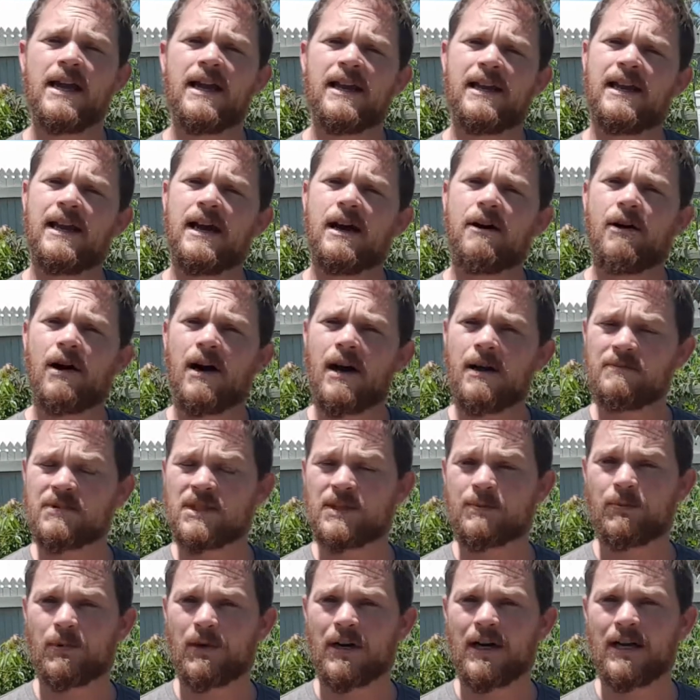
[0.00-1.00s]
Now I'm
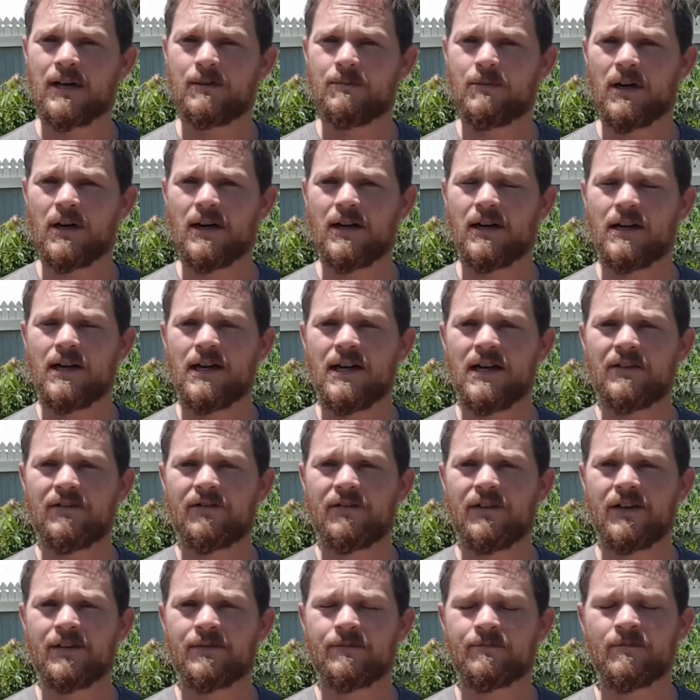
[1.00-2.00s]
spraying my
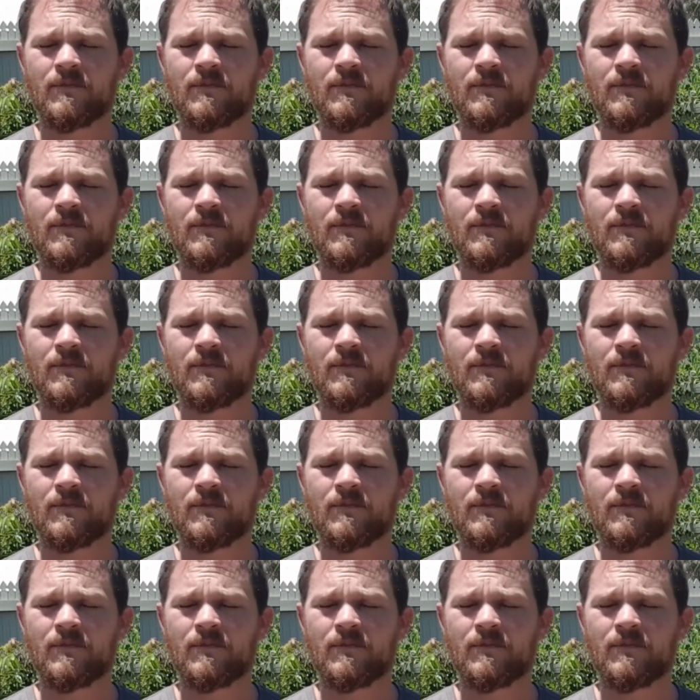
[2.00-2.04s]
hive.